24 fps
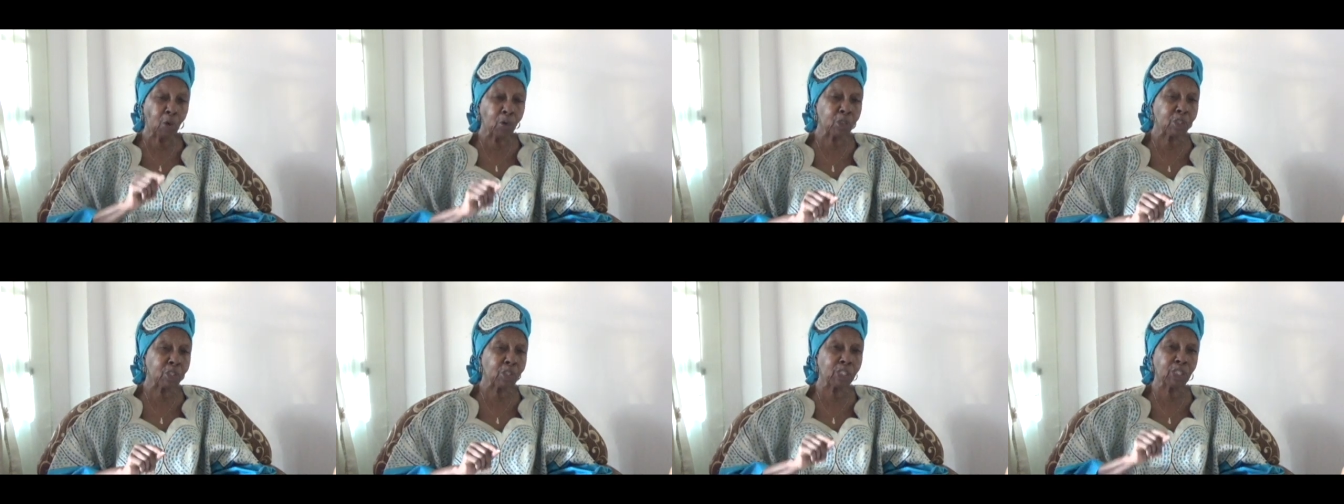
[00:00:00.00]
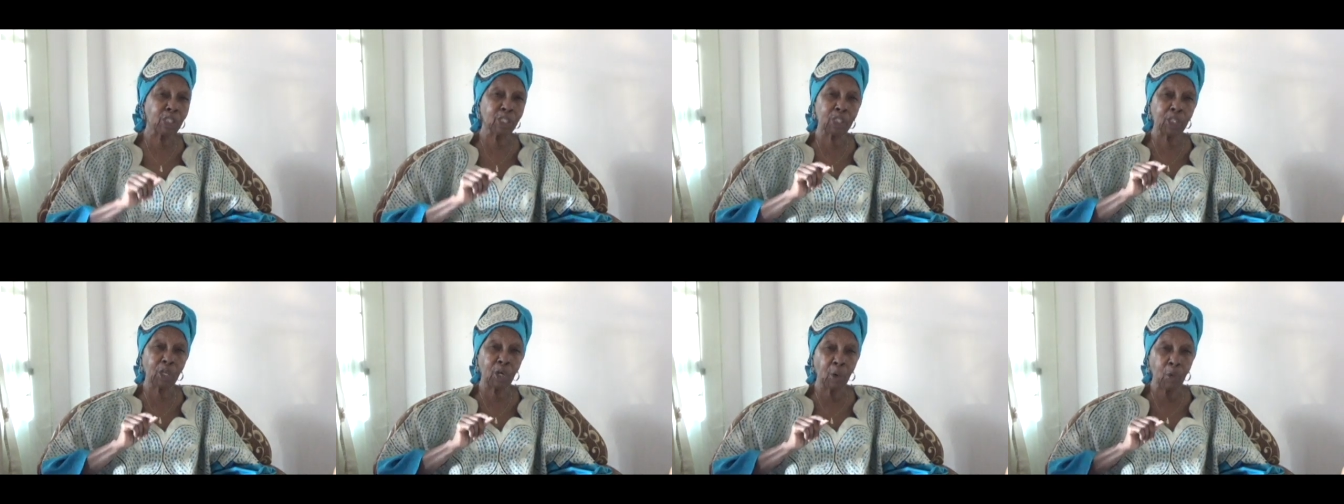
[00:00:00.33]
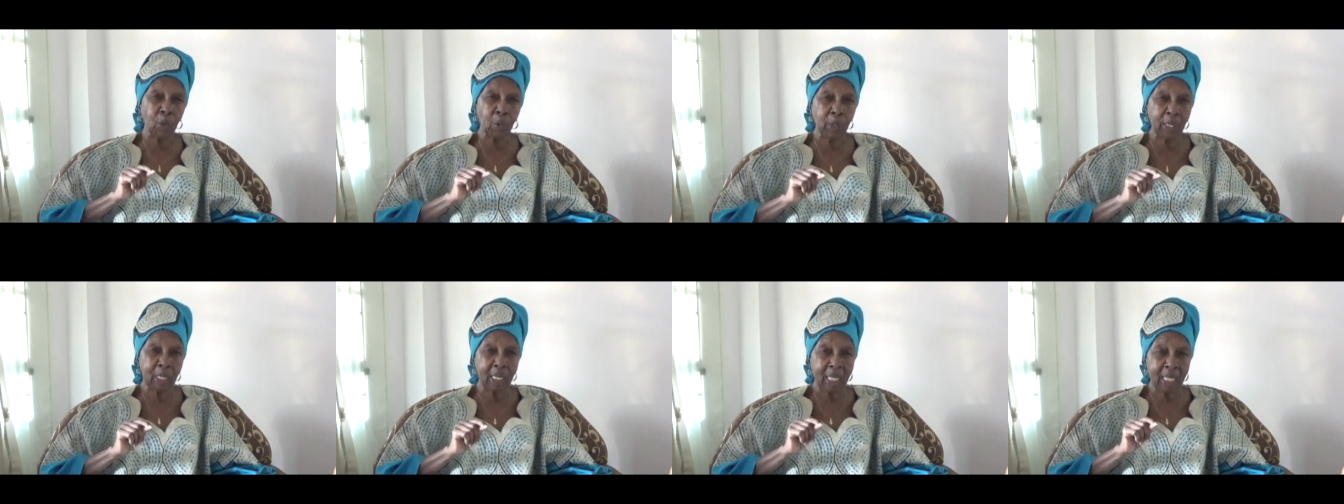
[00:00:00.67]
the
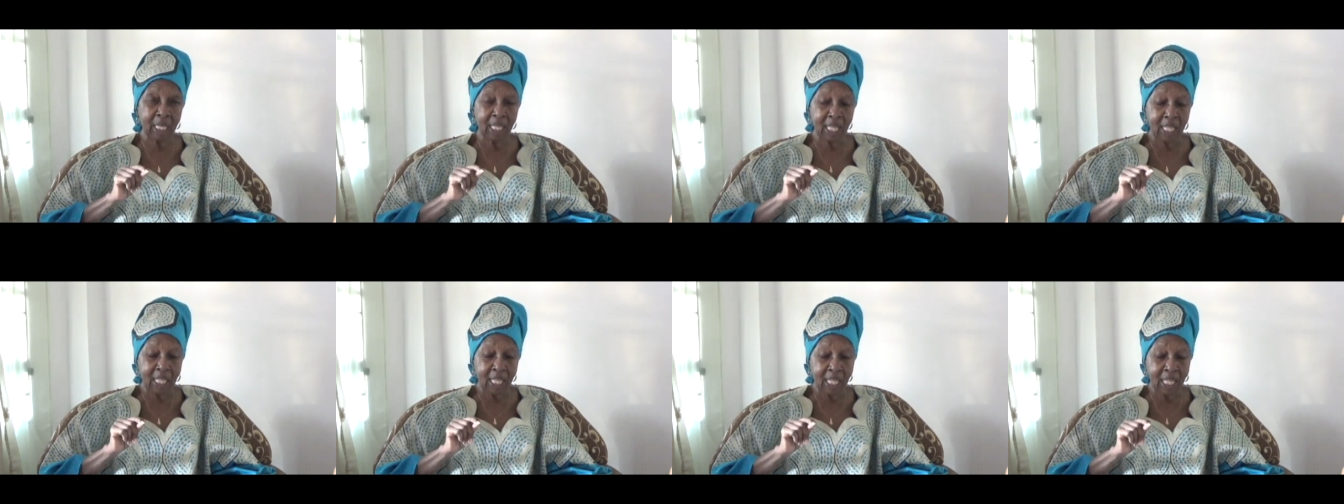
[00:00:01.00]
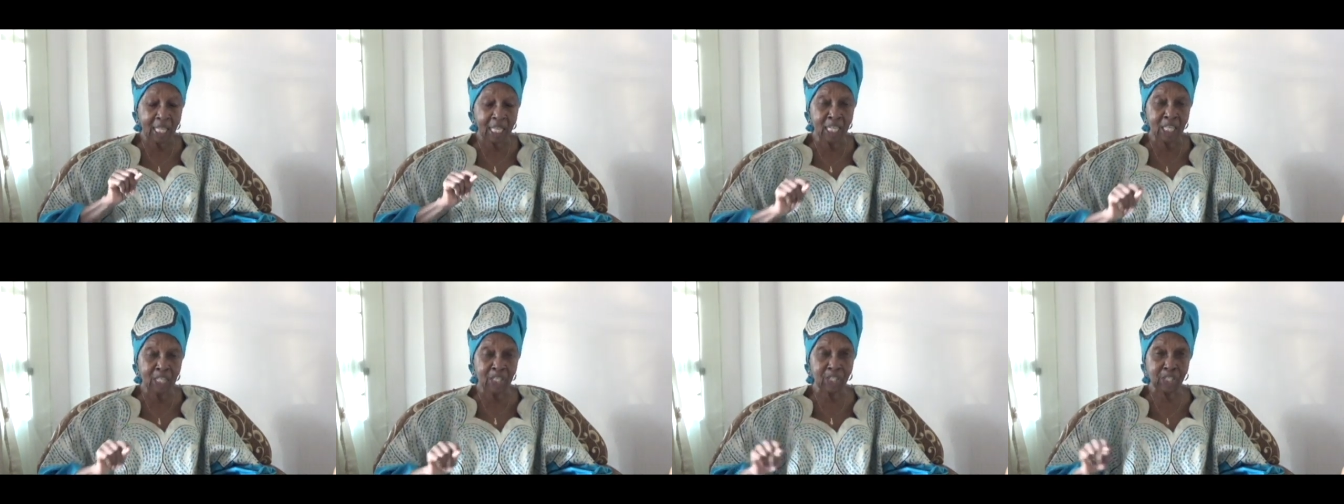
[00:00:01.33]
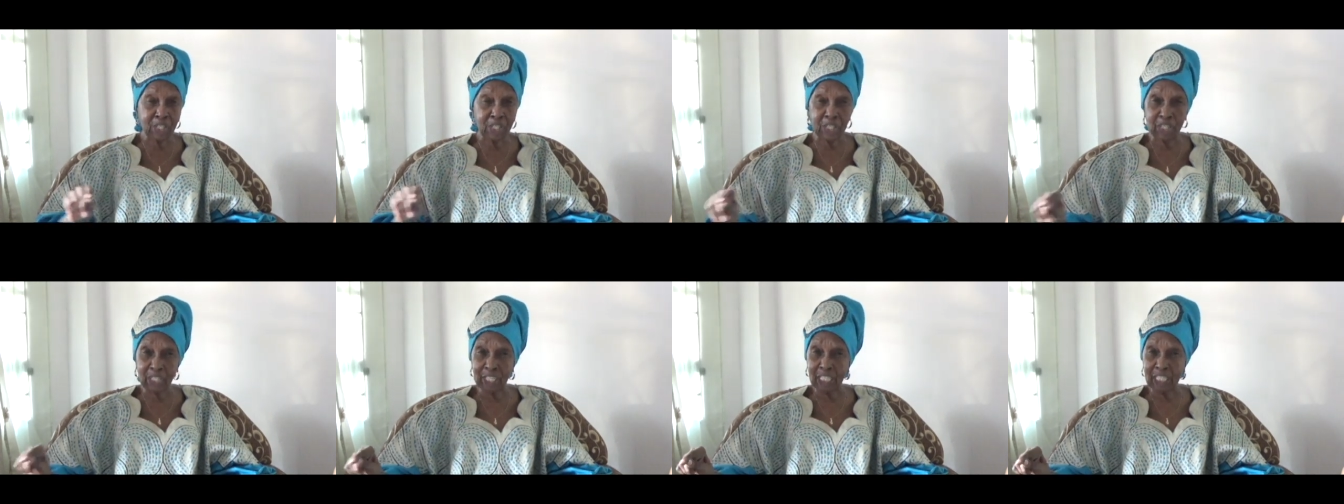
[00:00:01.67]
social
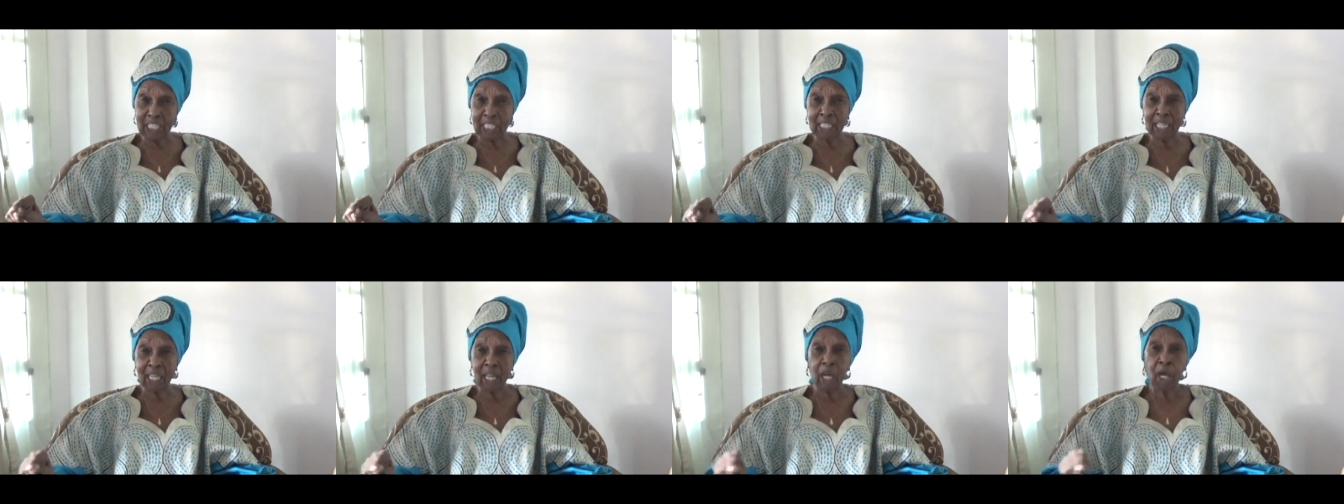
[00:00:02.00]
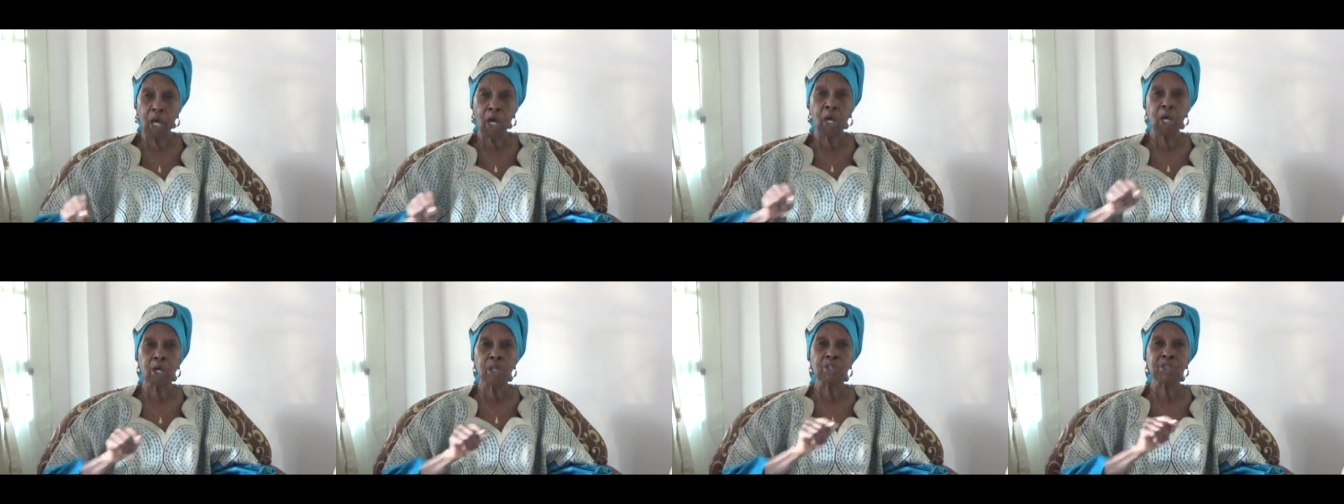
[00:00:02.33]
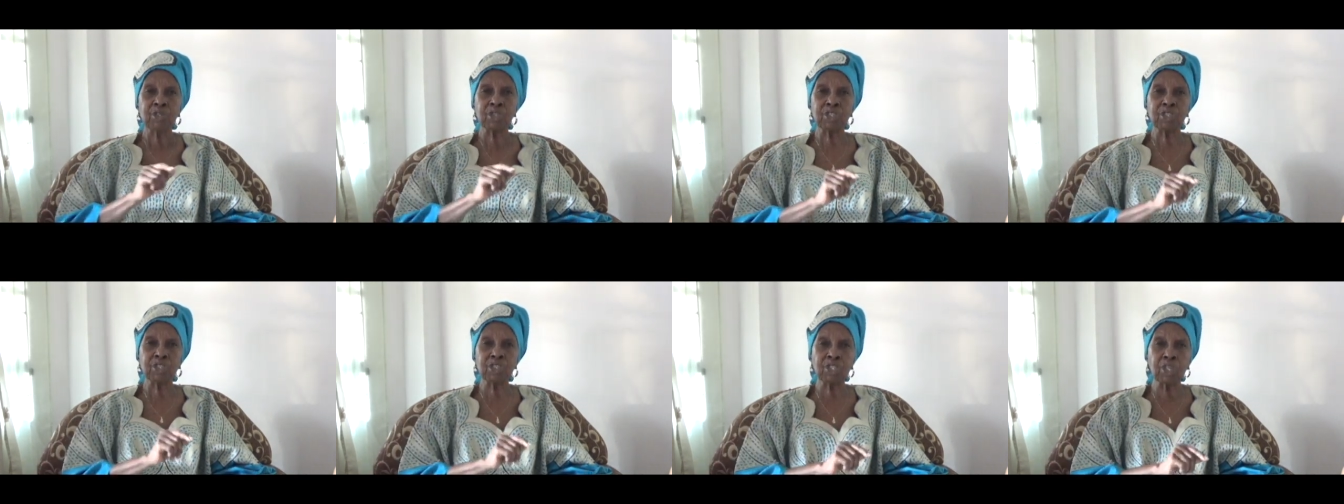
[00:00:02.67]
cohesion
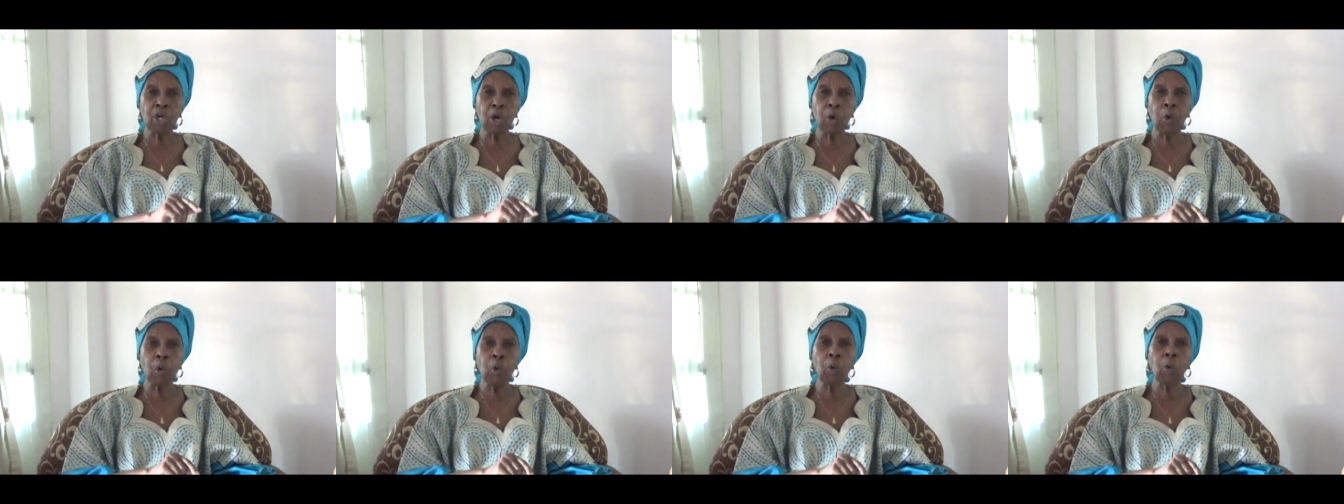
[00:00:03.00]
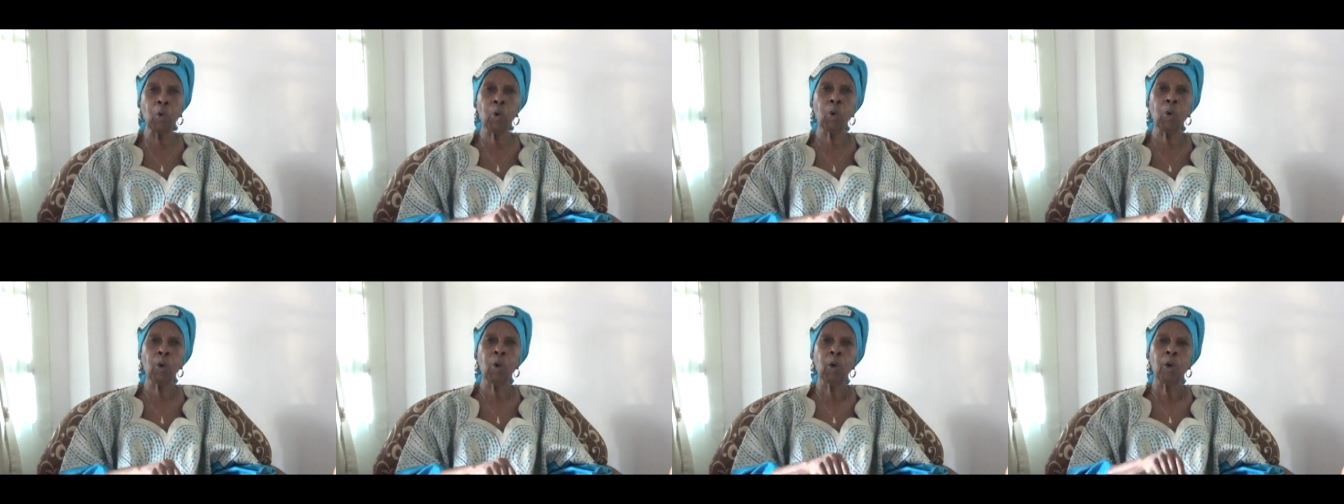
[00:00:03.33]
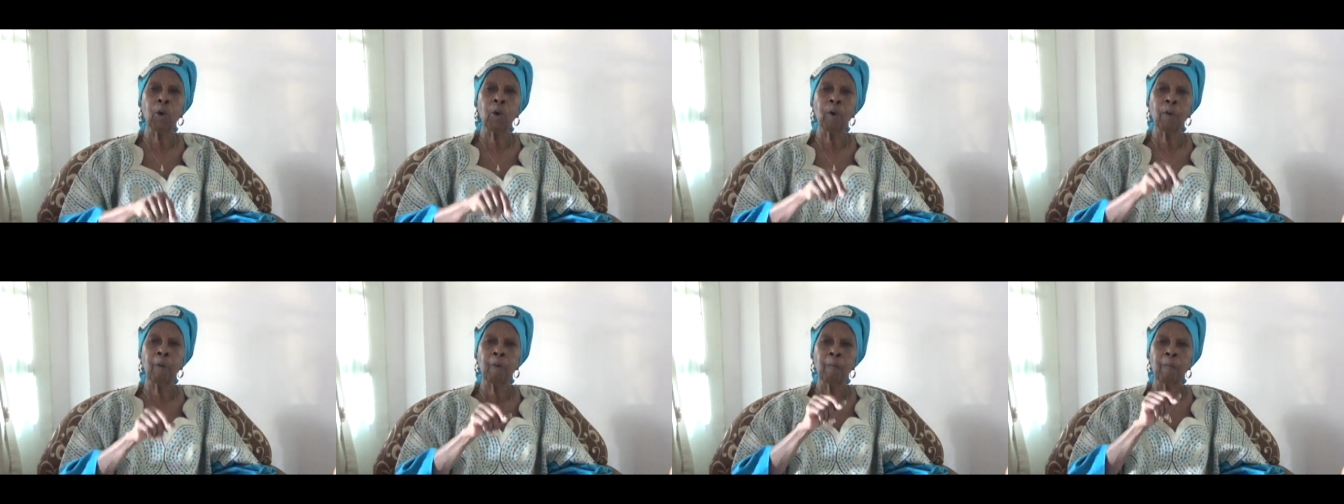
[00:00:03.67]

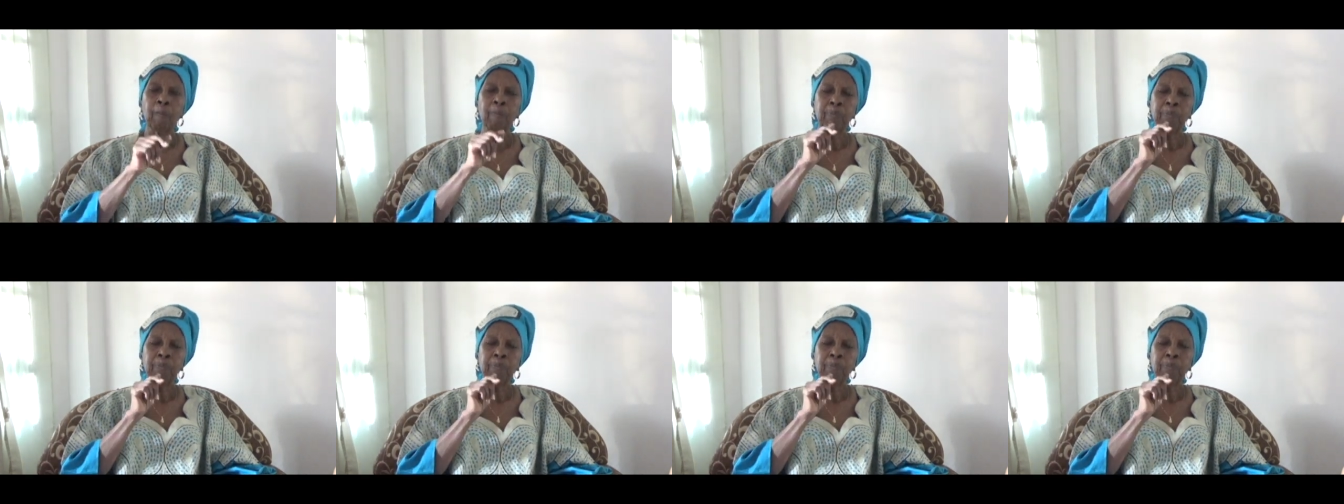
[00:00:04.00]
so